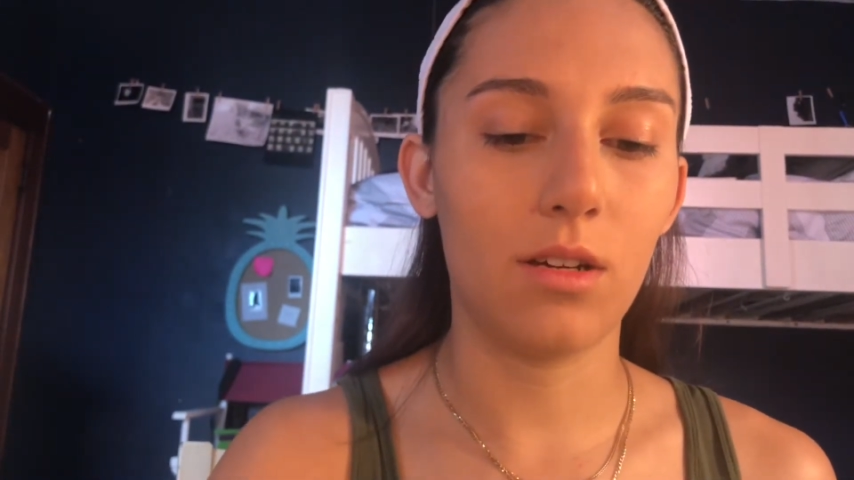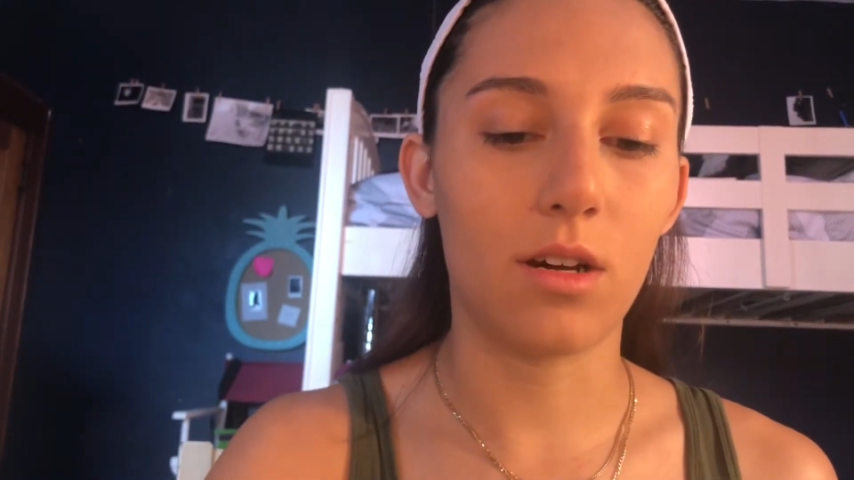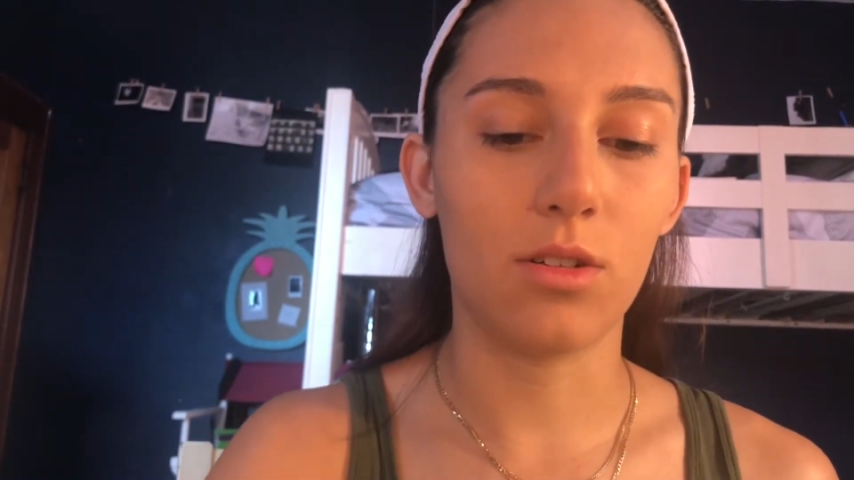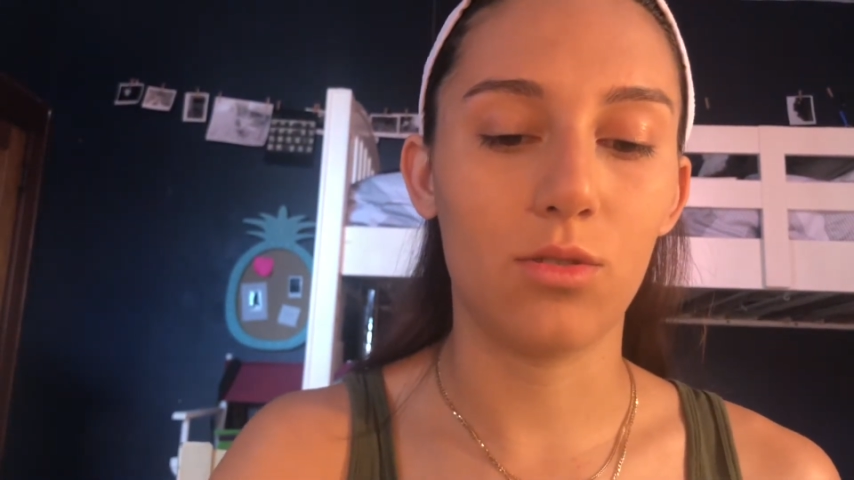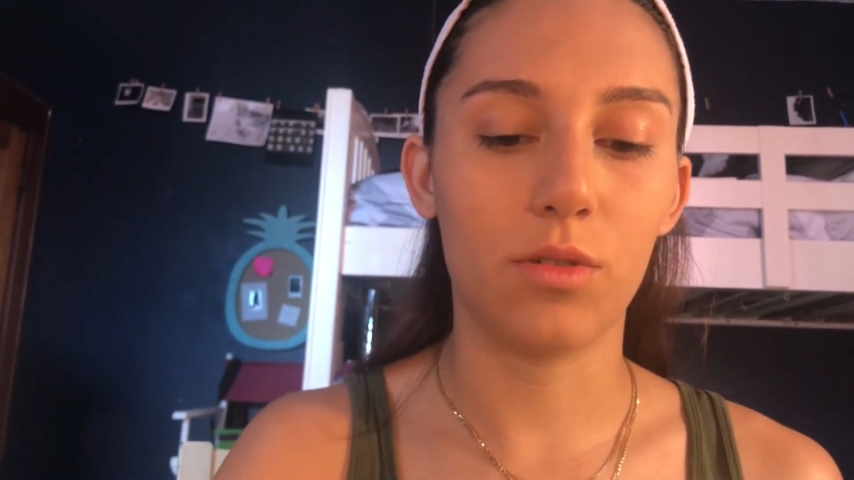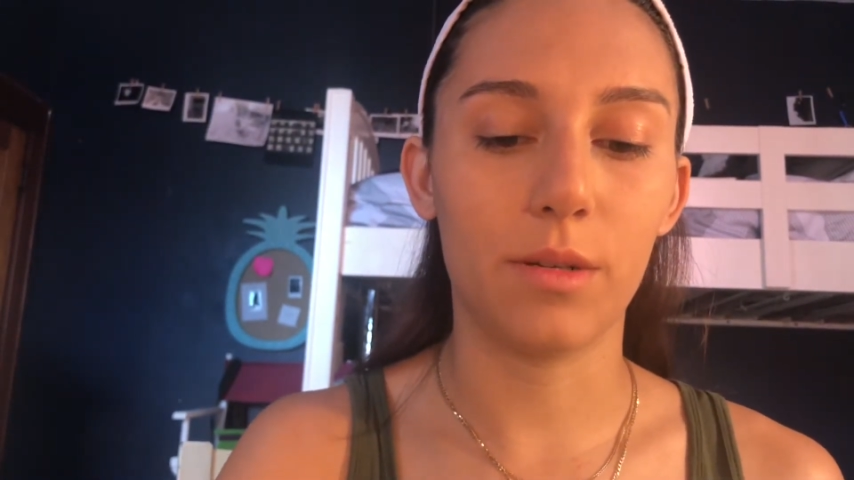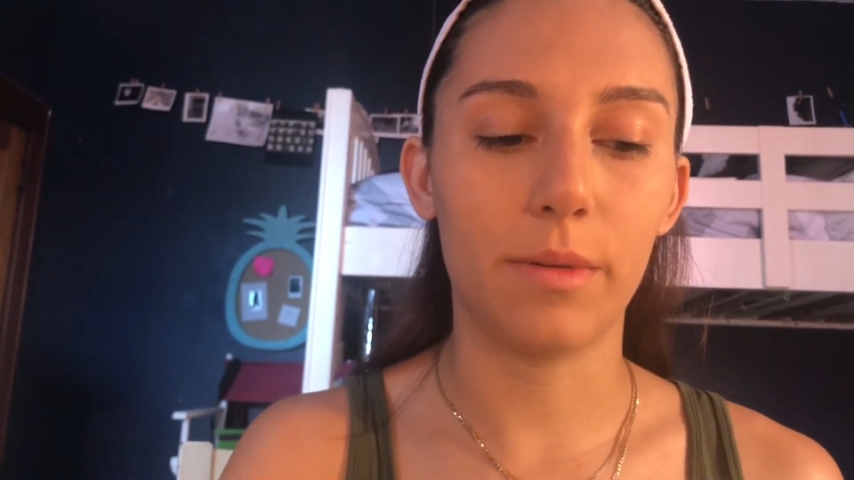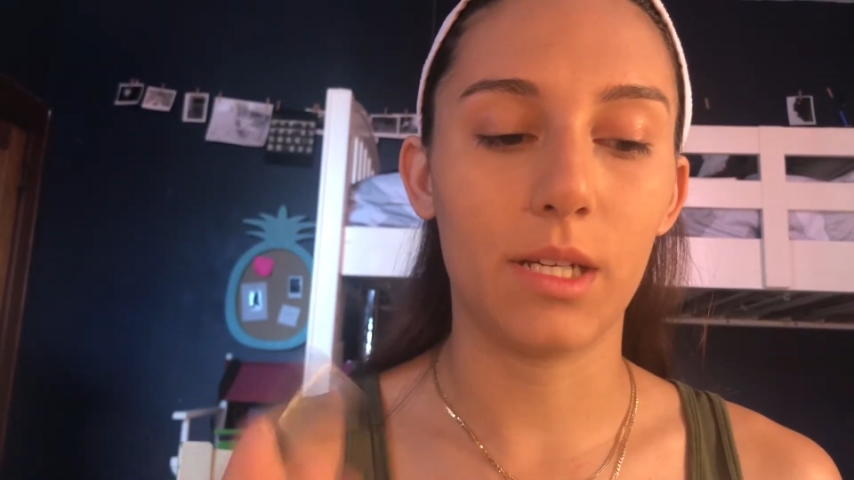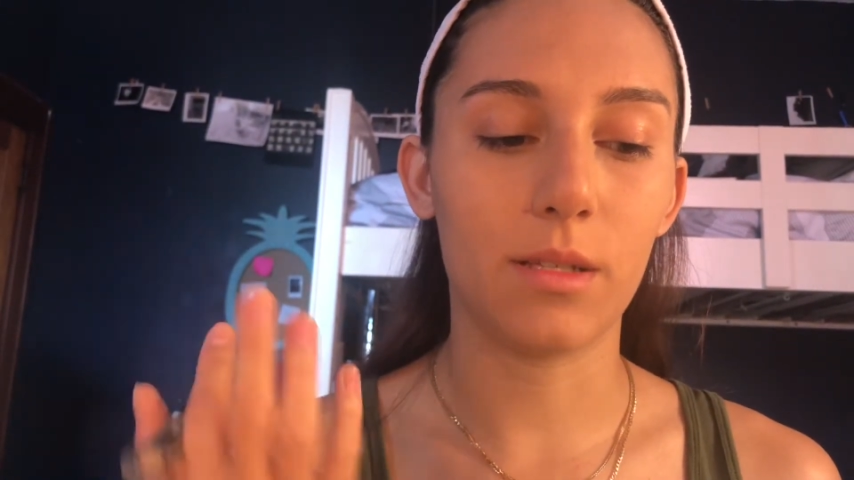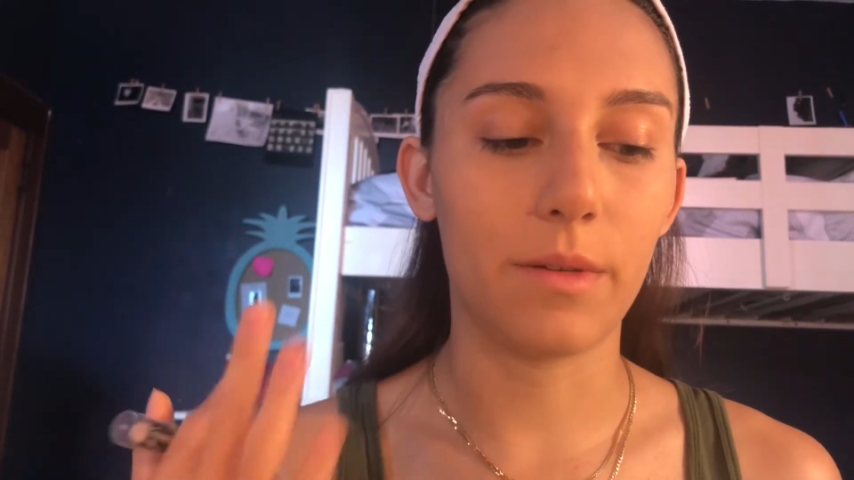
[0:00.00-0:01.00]
contour
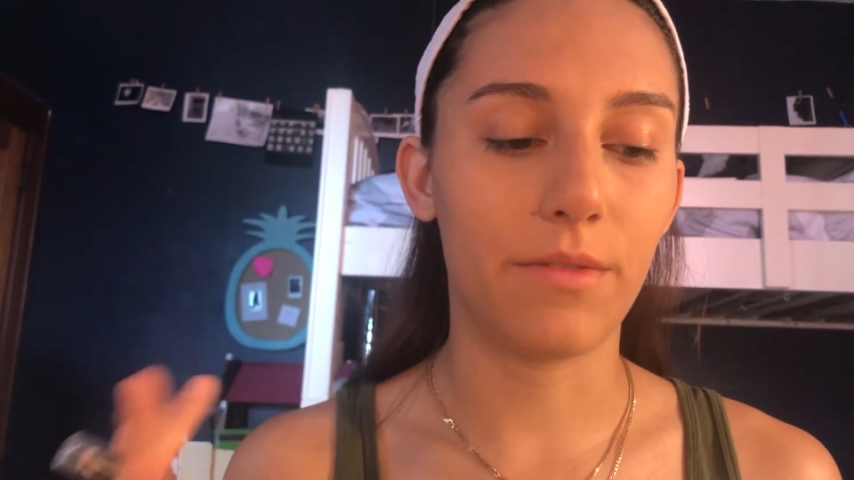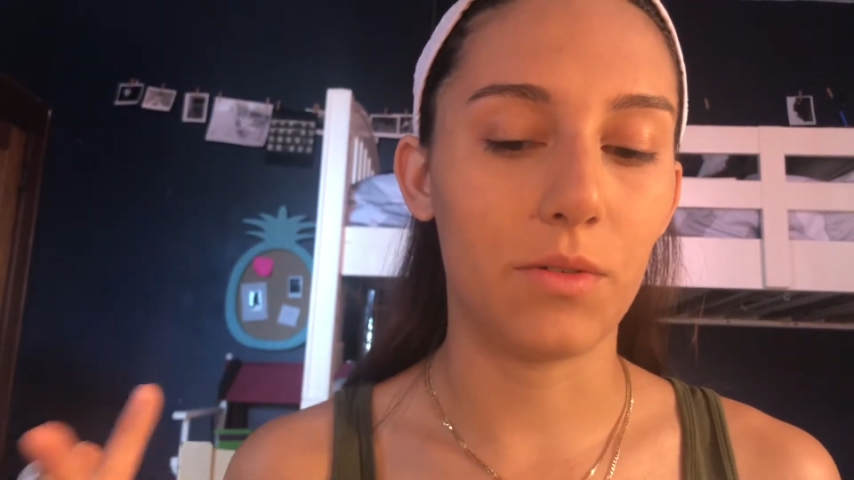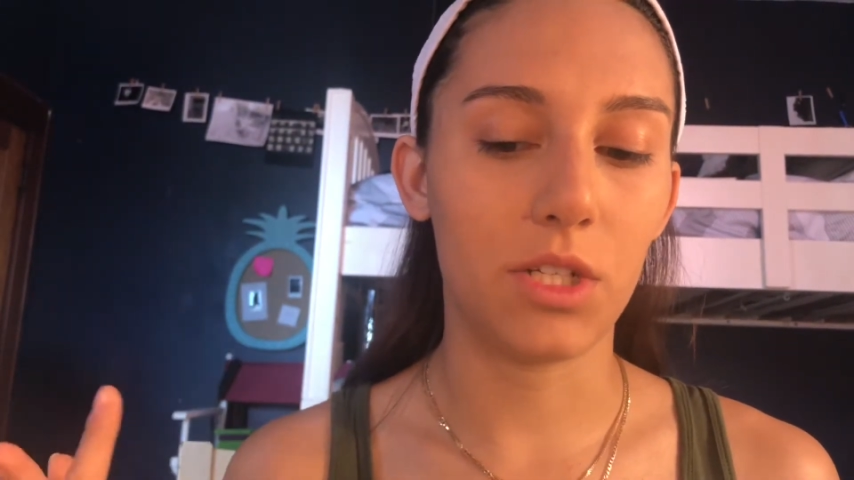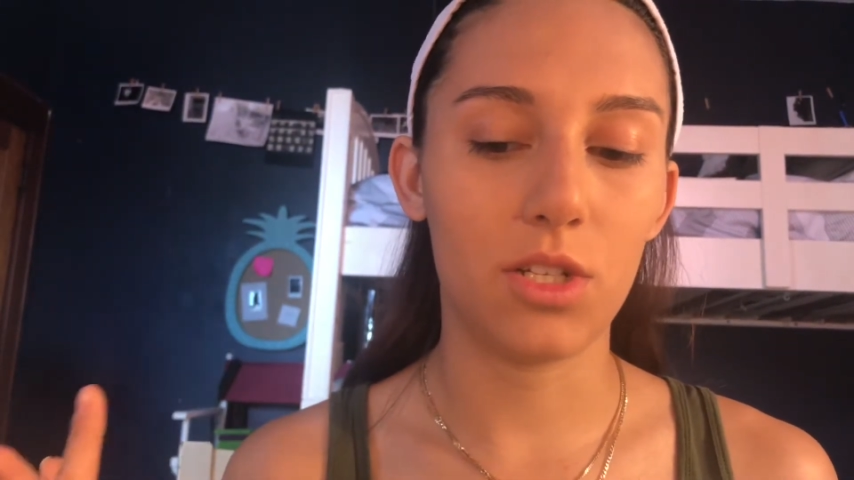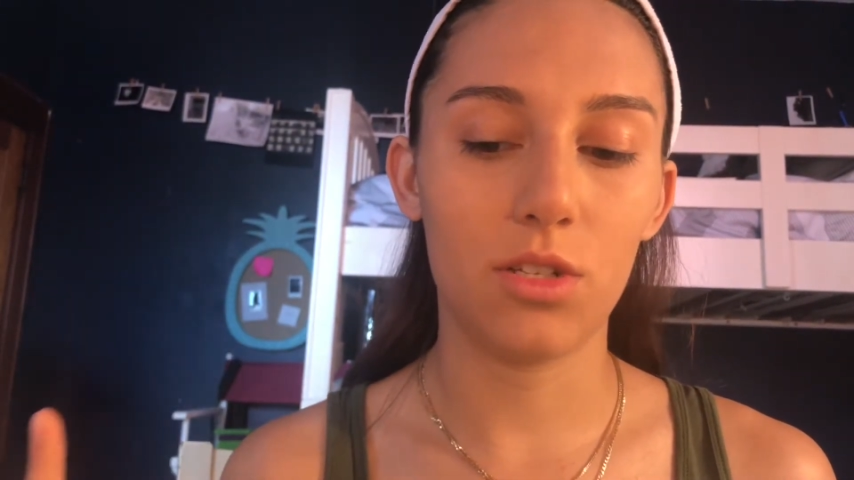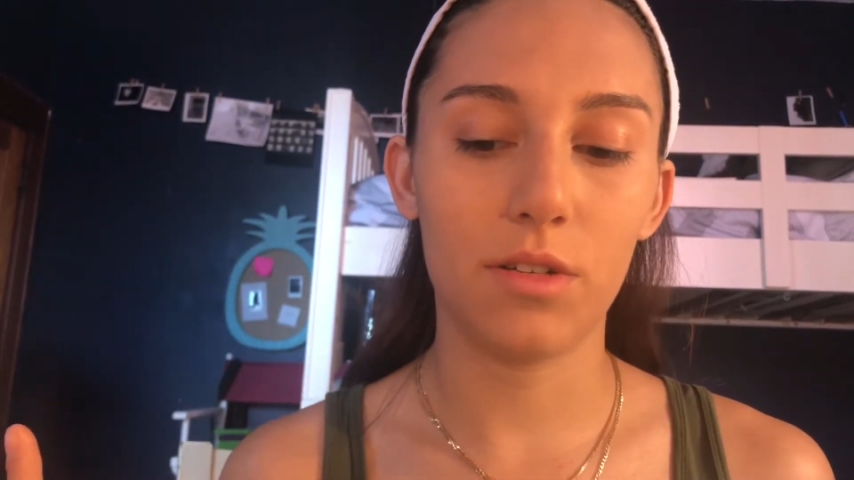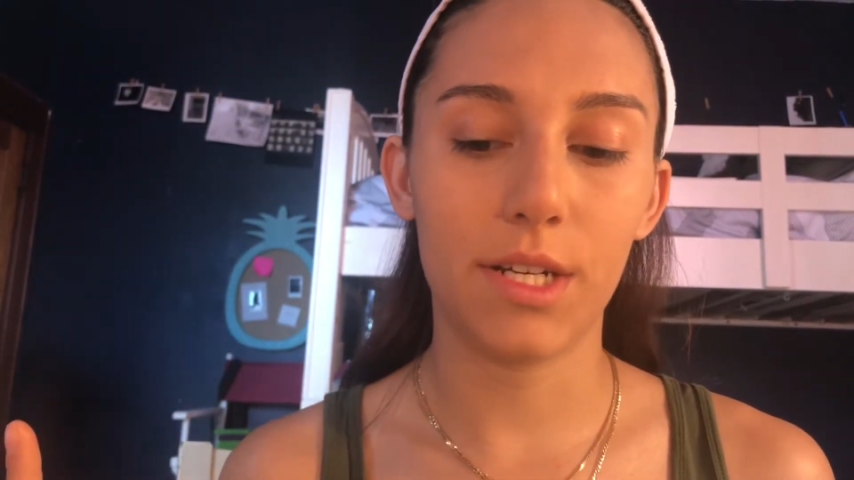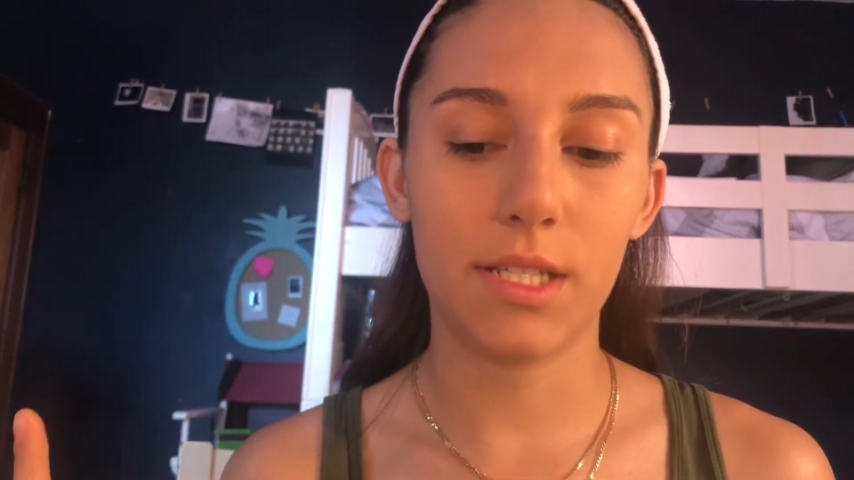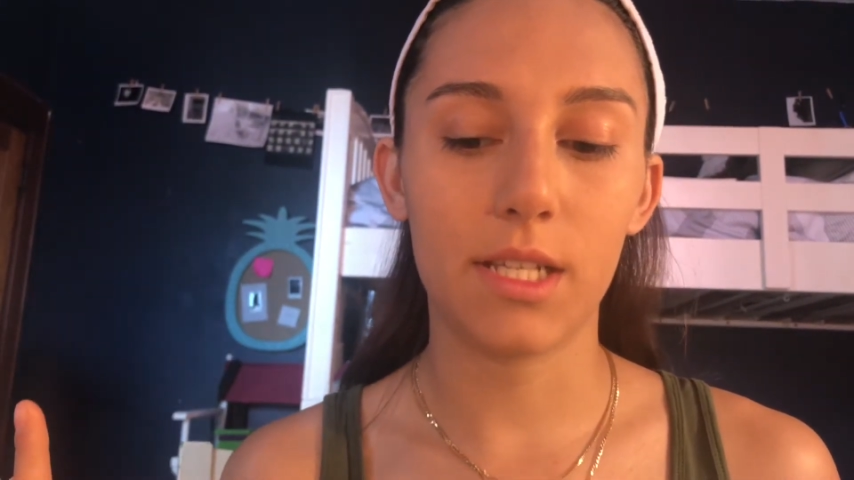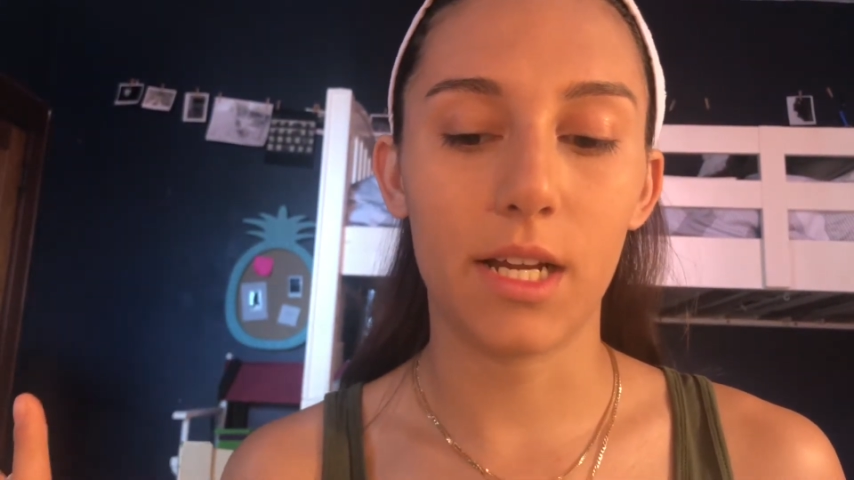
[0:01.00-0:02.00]
because my foundation is
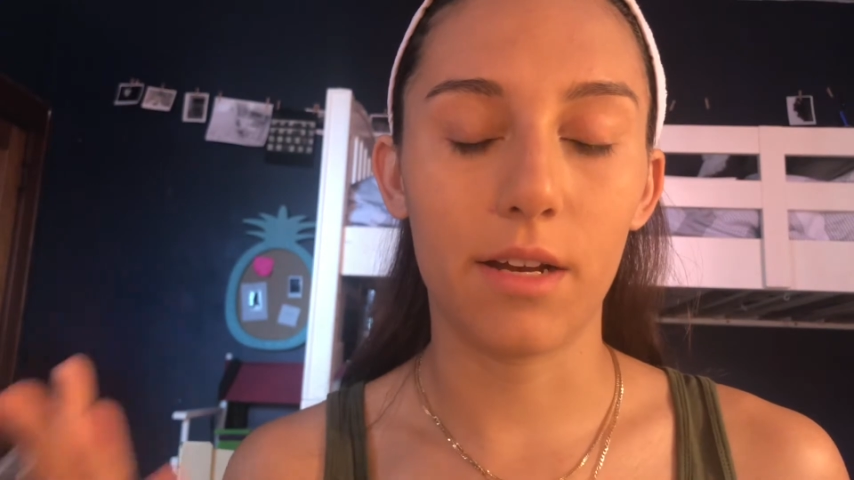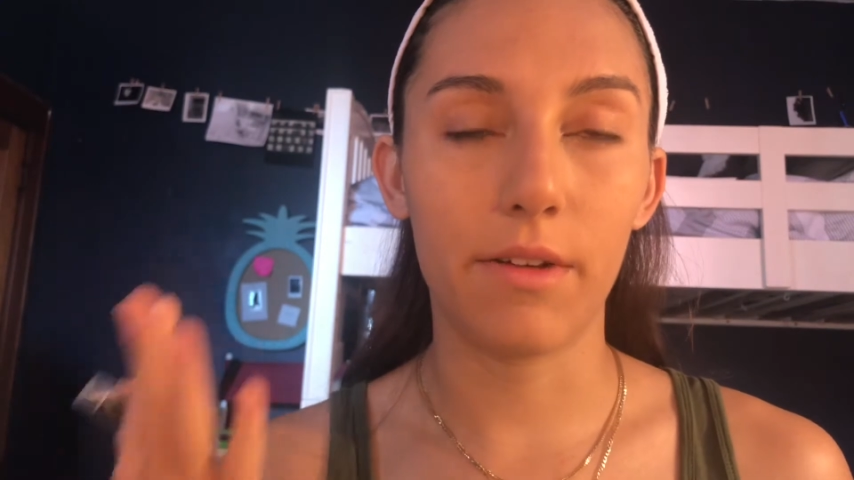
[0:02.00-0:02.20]
already set.